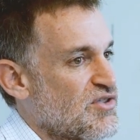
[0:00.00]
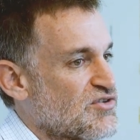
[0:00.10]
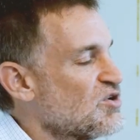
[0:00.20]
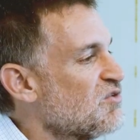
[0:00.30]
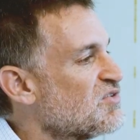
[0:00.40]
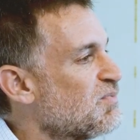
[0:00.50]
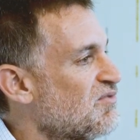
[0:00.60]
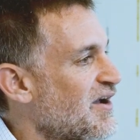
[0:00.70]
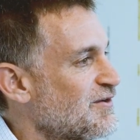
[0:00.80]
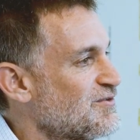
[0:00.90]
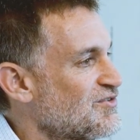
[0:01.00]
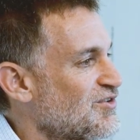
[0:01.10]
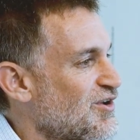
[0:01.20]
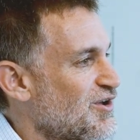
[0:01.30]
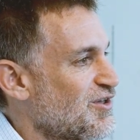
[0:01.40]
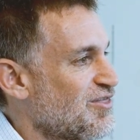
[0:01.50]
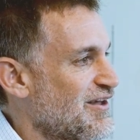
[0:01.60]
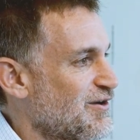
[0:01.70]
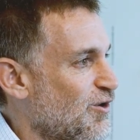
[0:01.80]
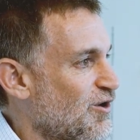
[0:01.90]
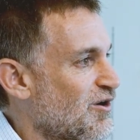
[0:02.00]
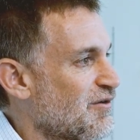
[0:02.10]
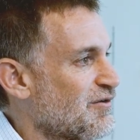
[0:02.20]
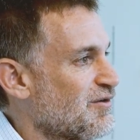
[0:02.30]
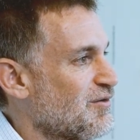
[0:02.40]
service providers that are